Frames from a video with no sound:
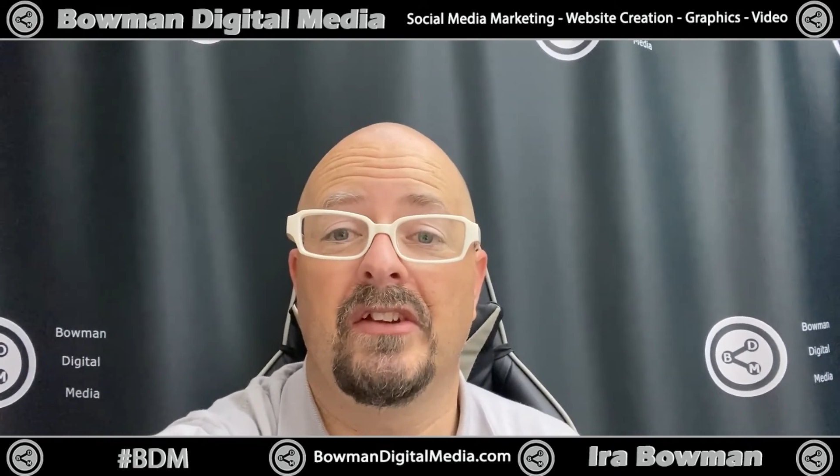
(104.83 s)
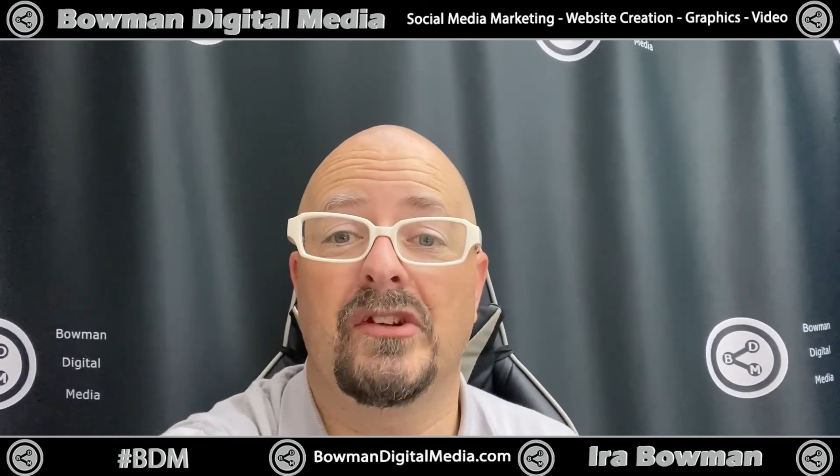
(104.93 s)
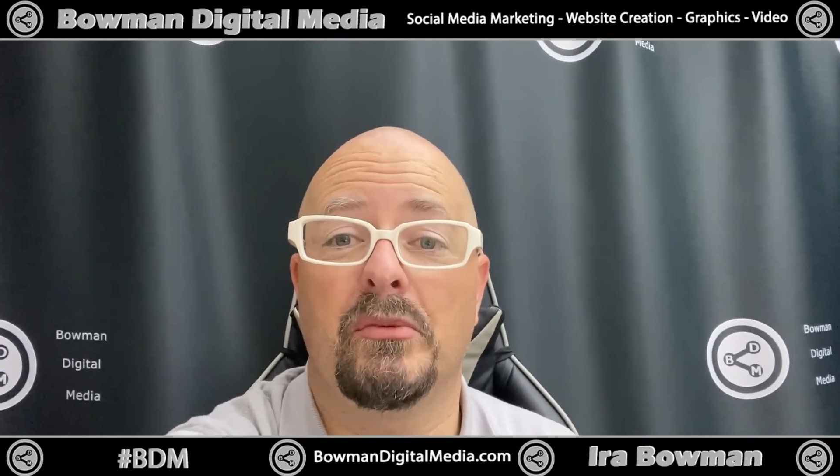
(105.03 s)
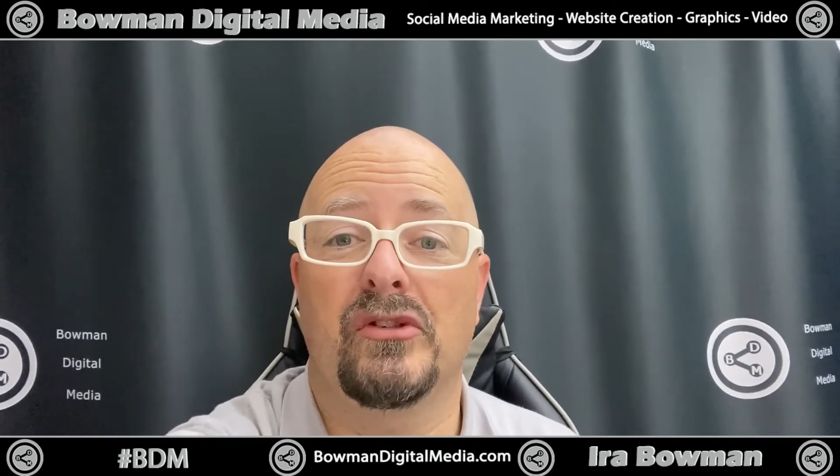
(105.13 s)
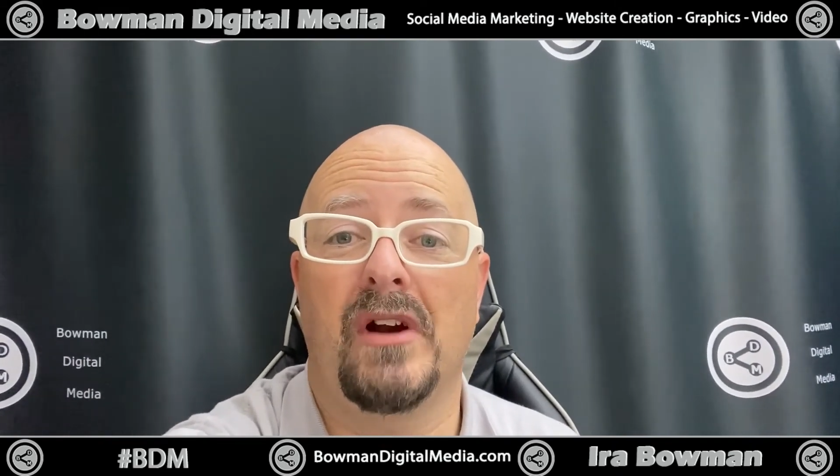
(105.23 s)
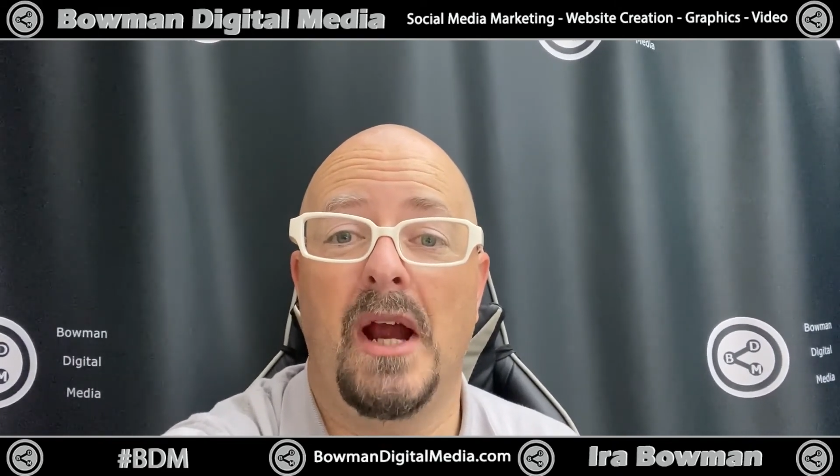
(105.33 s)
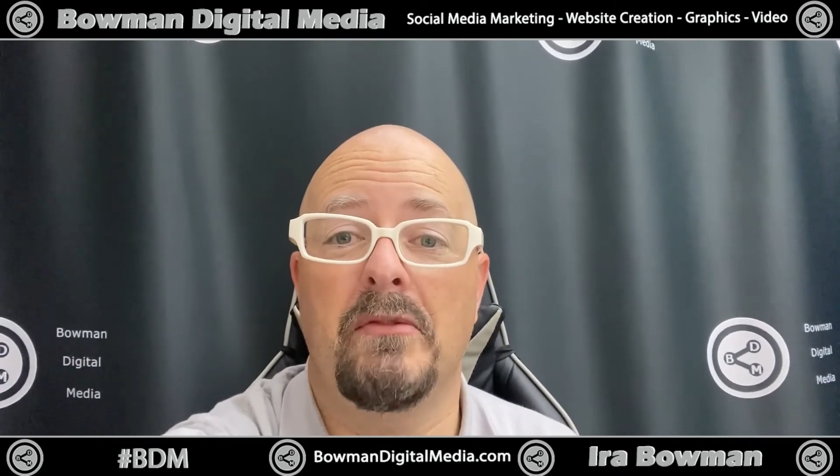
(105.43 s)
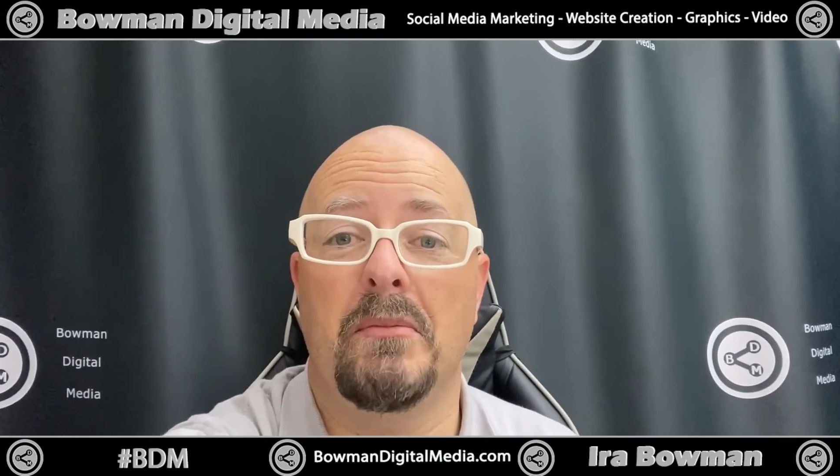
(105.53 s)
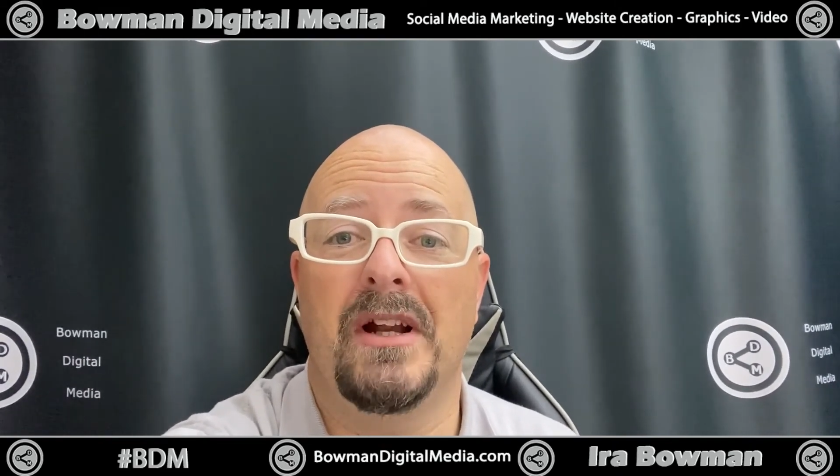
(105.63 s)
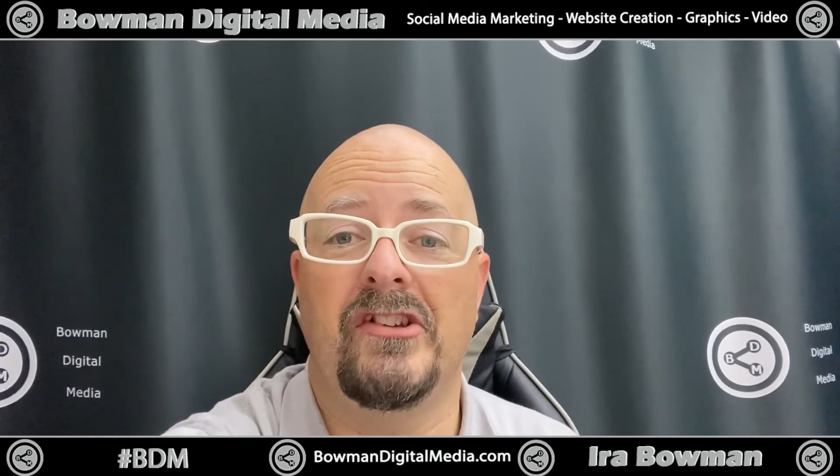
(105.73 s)
subscribe
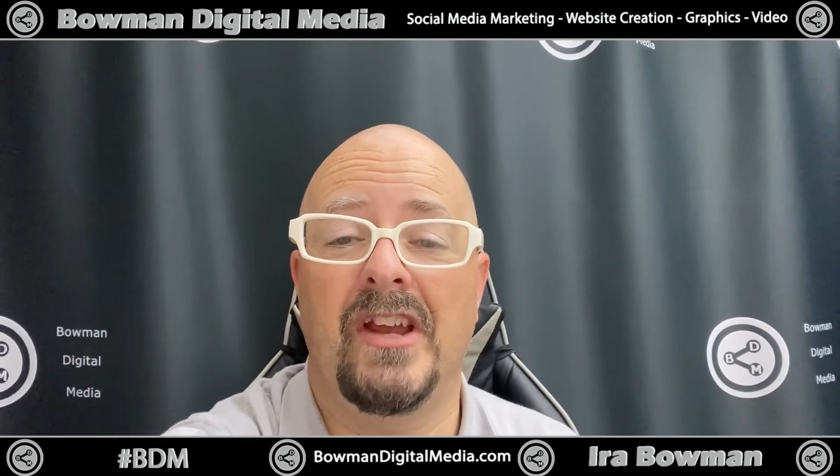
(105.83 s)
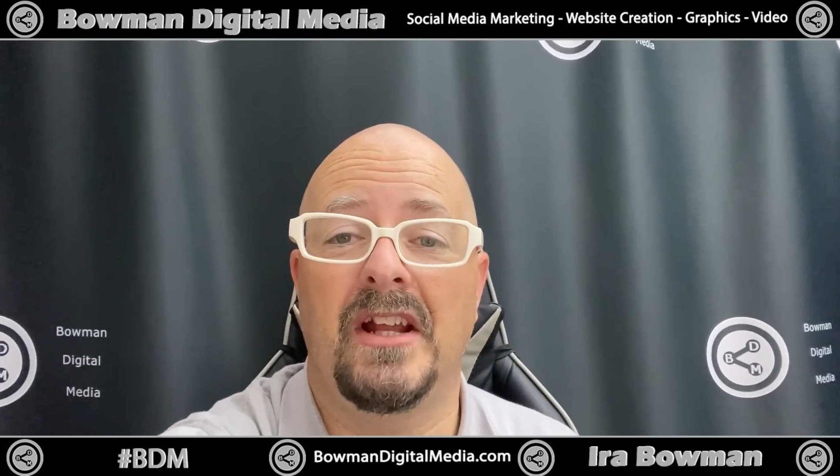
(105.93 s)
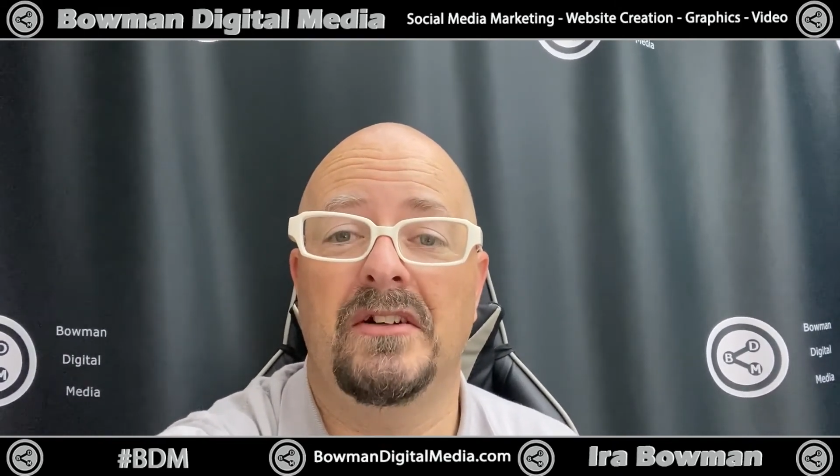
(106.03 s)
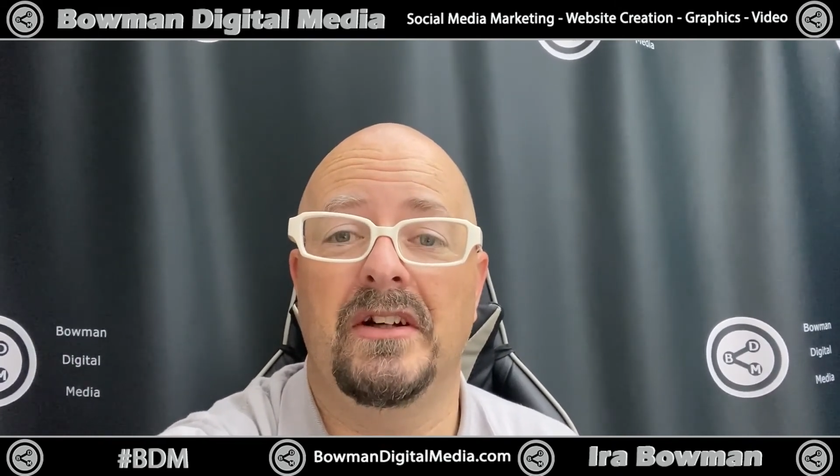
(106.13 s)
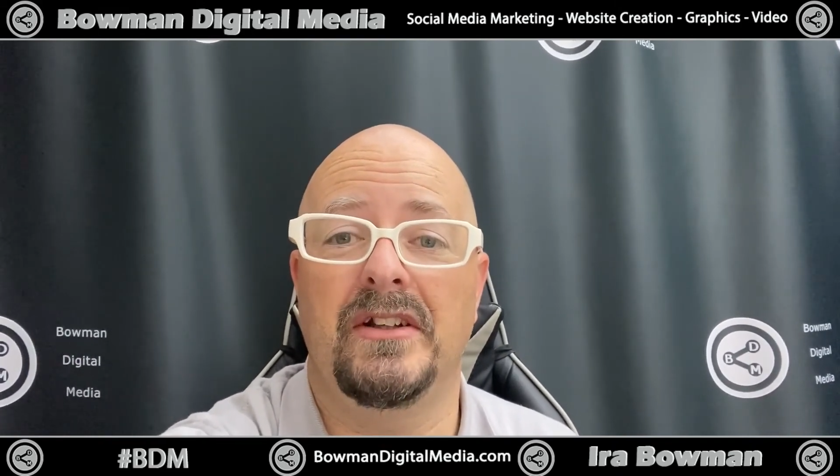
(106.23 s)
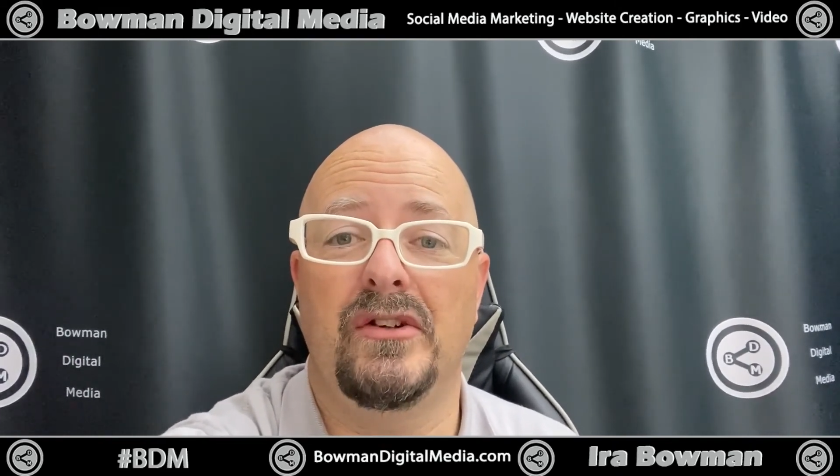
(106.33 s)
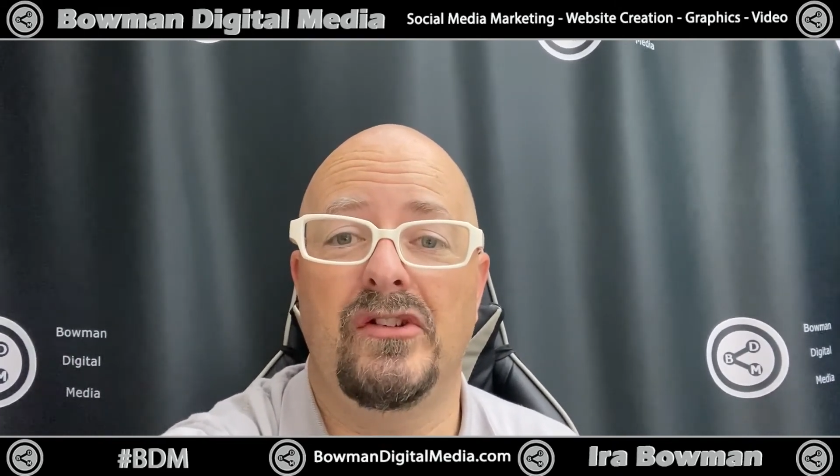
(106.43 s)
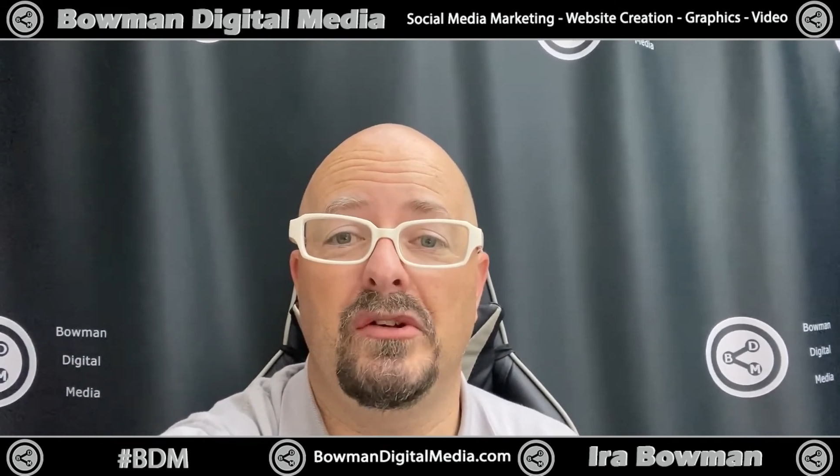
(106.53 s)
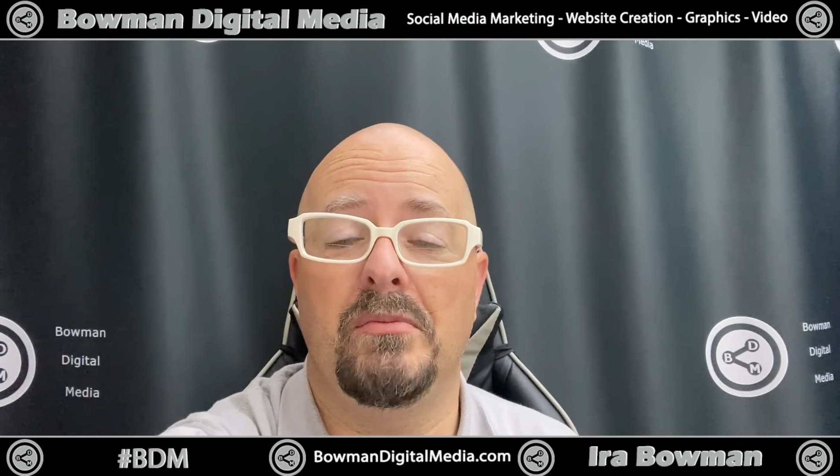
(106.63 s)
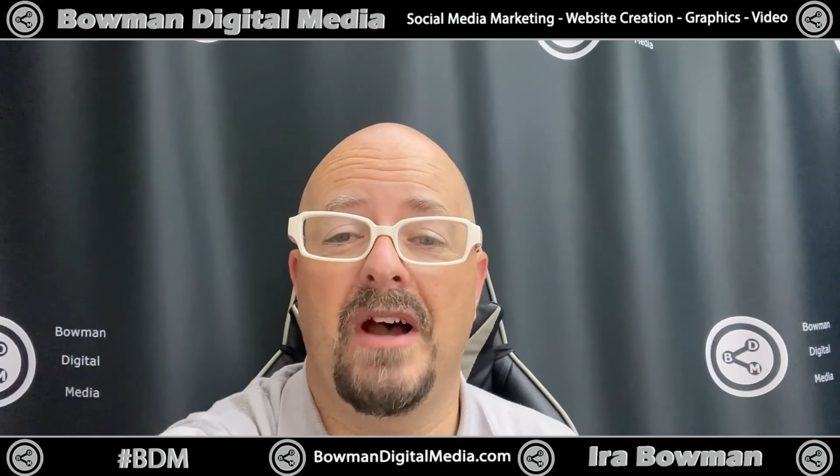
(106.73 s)
to my channel on YouTube,